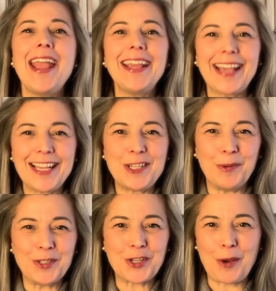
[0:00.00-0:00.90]
in case you
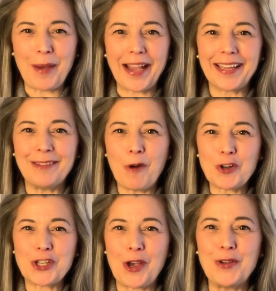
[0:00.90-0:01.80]
want to go back and
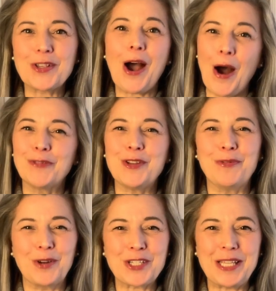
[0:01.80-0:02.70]
watch those after
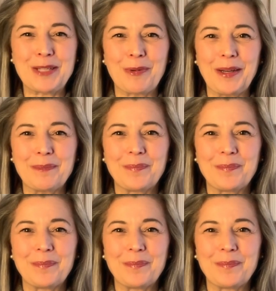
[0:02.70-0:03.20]
you've watched this one.